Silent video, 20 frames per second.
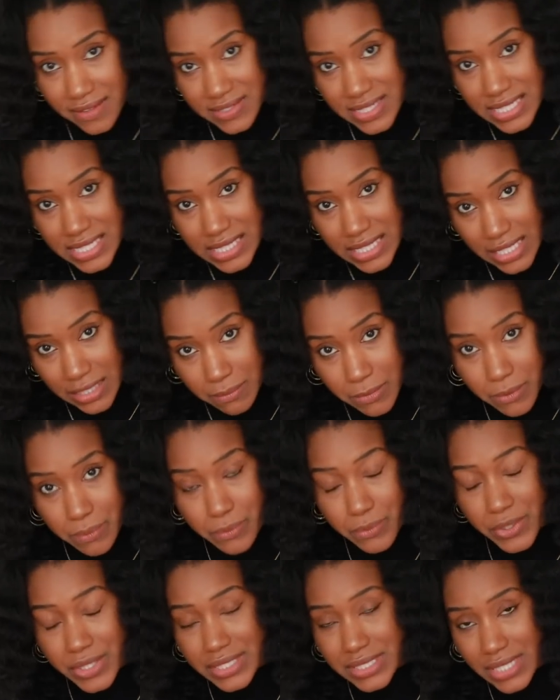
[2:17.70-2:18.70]
of
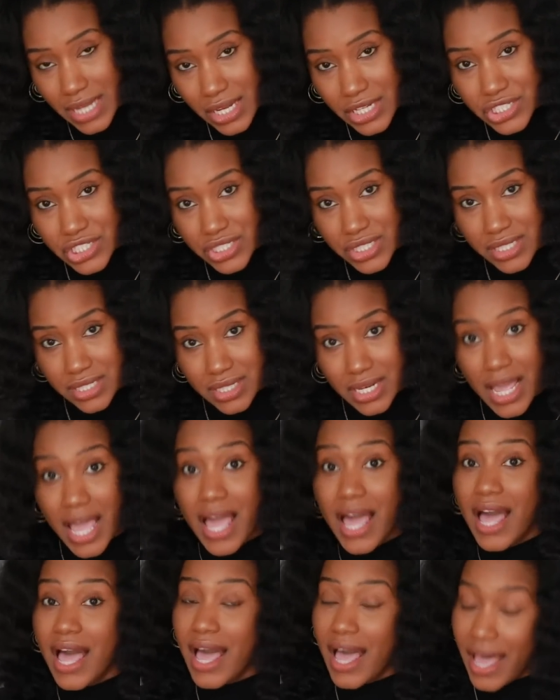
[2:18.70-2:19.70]
sebum production,
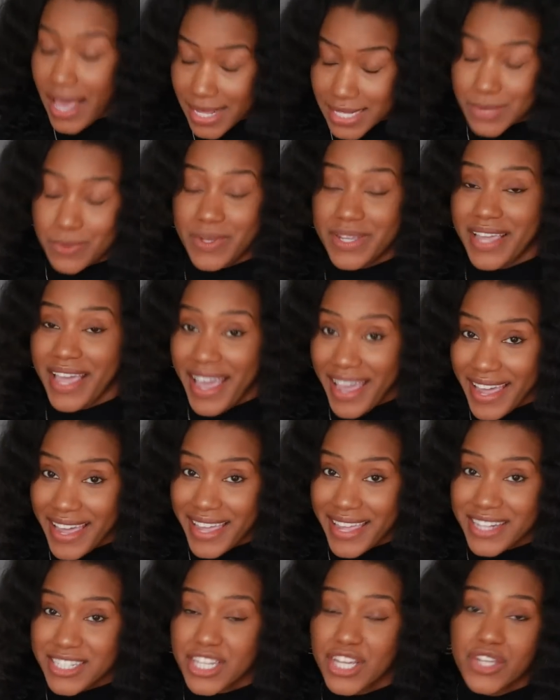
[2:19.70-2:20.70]
as we
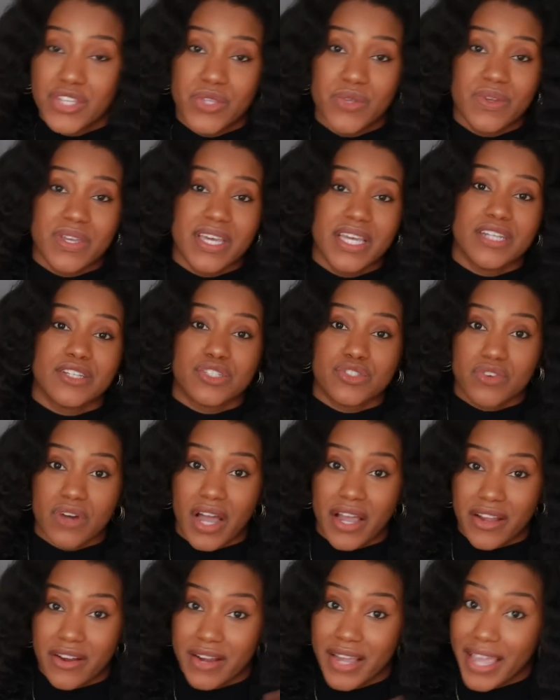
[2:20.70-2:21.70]
age, you get
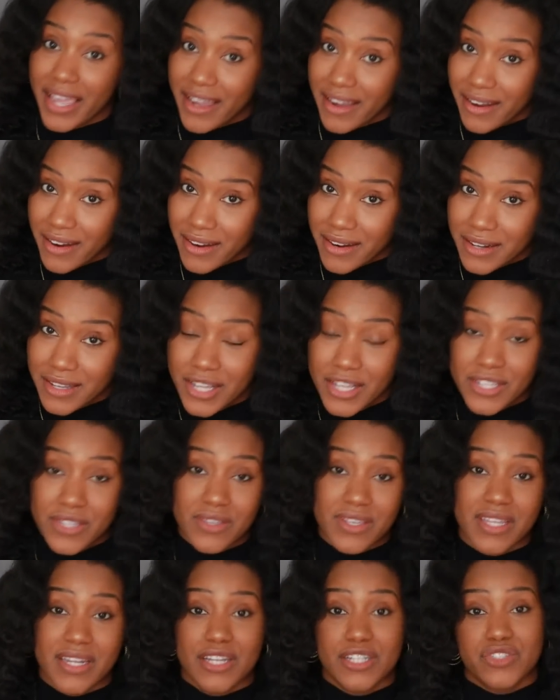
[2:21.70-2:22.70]
drier hair,
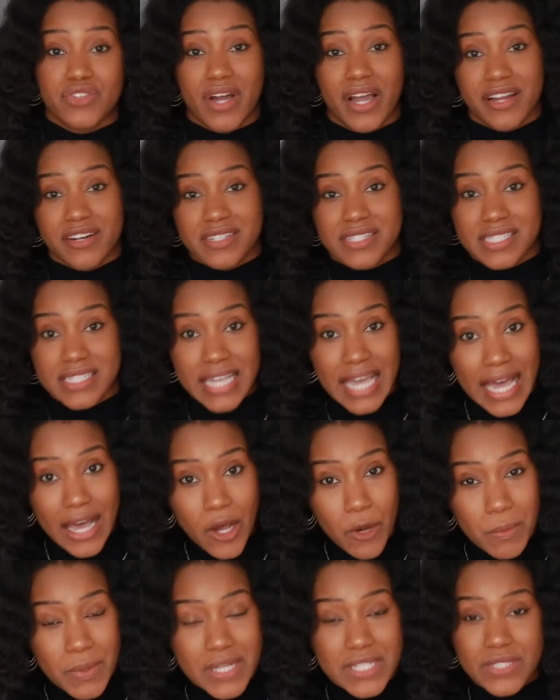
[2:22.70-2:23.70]
you get a drier
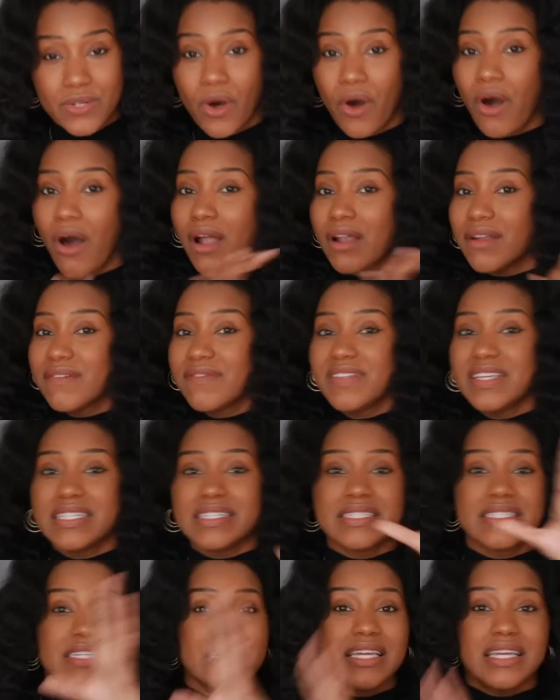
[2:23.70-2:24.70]
scalp. So all of these
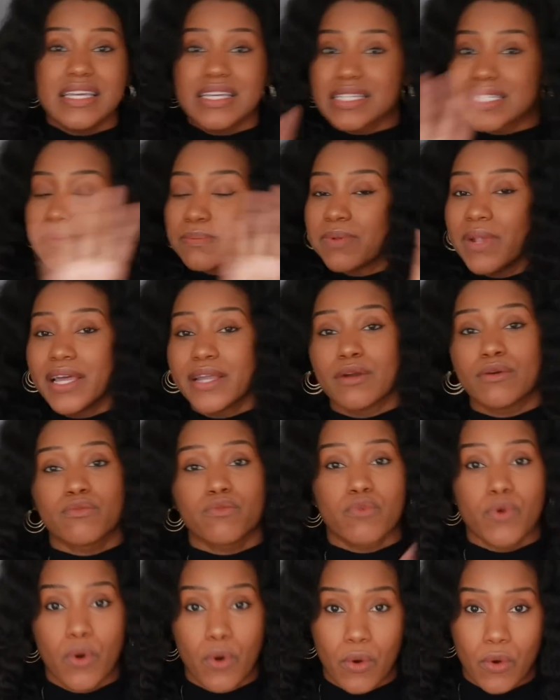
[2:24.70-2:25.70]
things play a
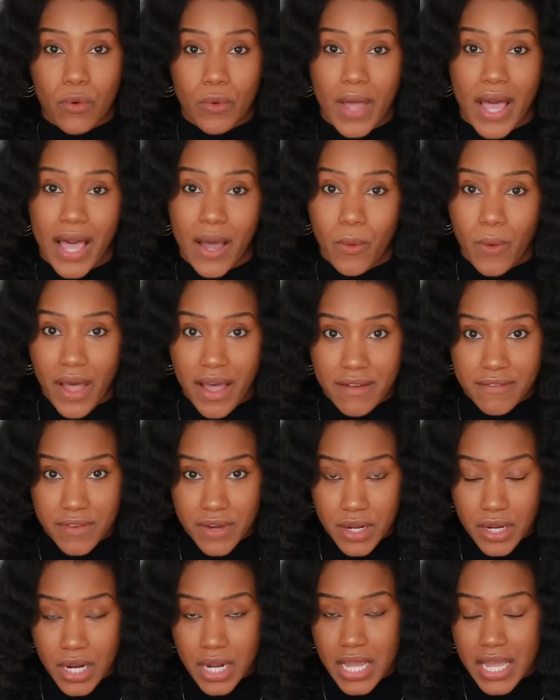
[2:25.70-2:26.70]
role.
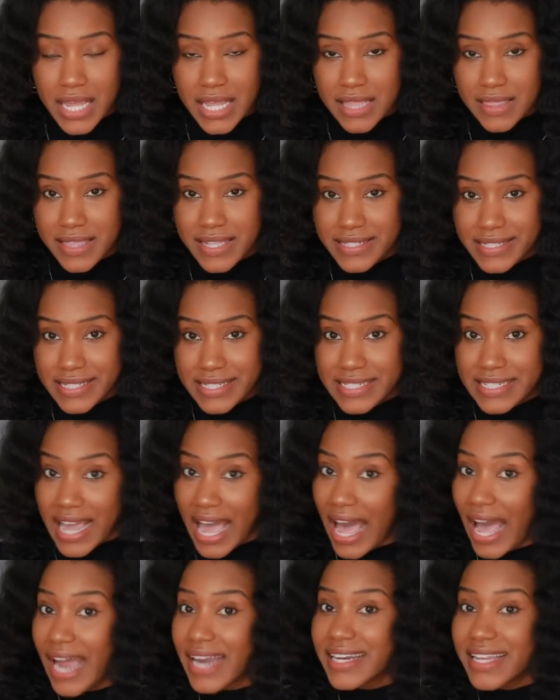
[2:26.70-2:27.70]
However, this is
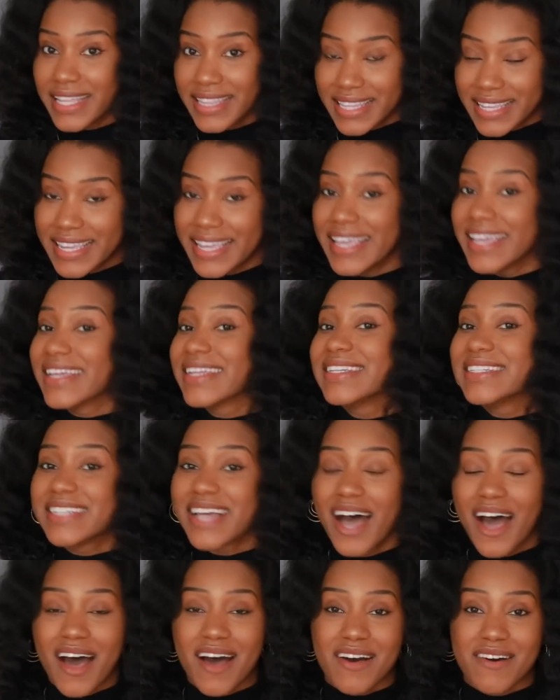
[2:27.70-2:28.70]
not the end
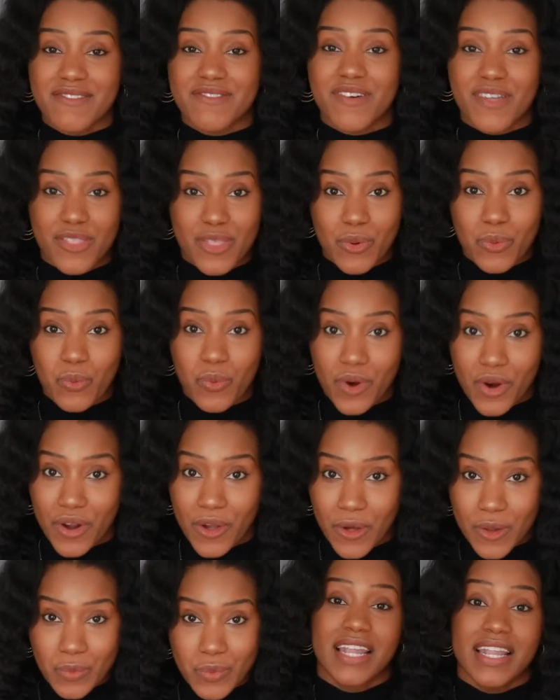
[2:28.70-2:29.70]
of the
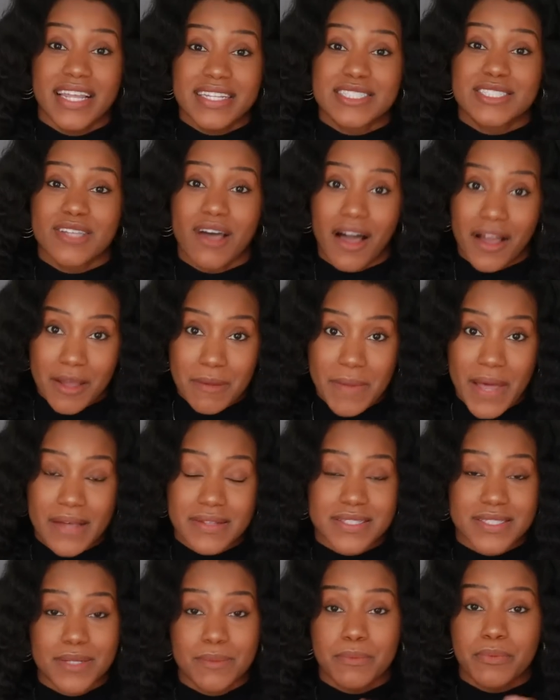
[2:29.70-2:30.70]
world. Let's talk
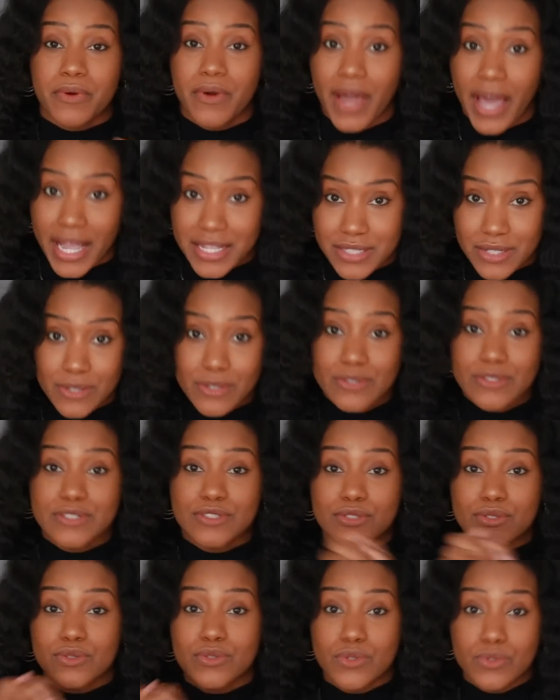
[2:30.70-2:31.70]
about some practical
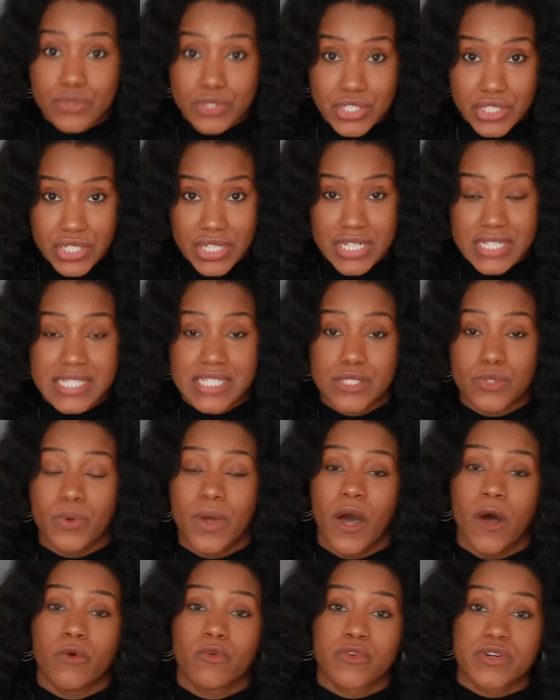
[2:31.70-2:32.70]
solutions to
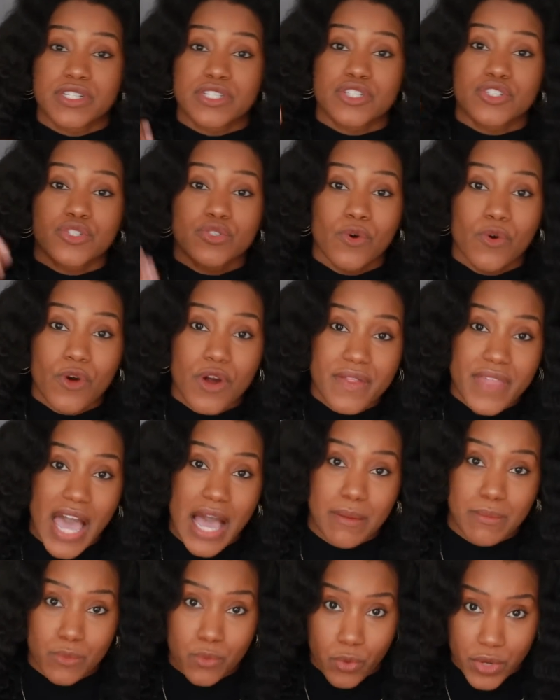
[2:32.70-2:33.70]
help restore
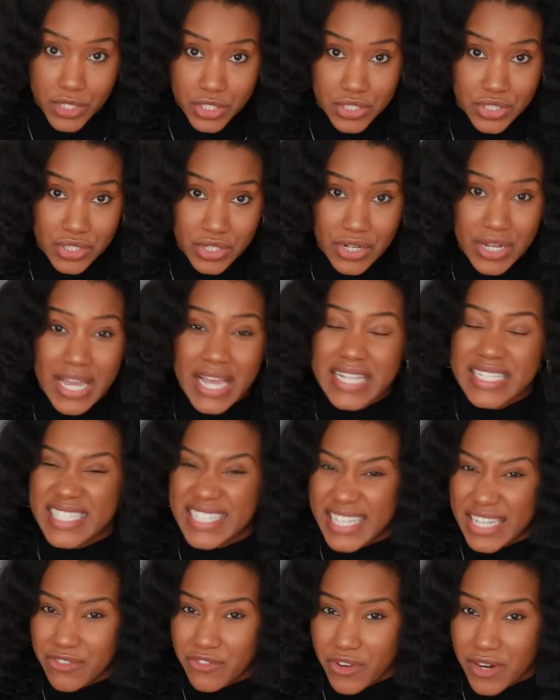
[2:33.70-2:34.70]
that moisture to
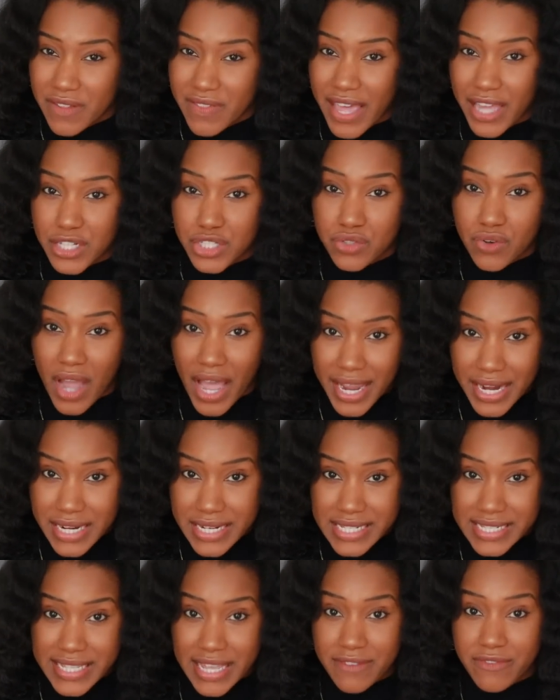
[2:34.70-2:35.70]
get rid of that
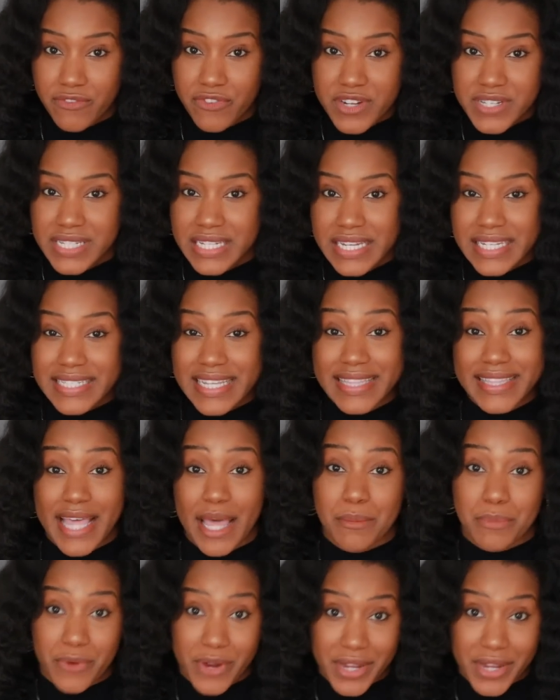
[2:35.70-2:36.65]
dryness, that frizziness, and that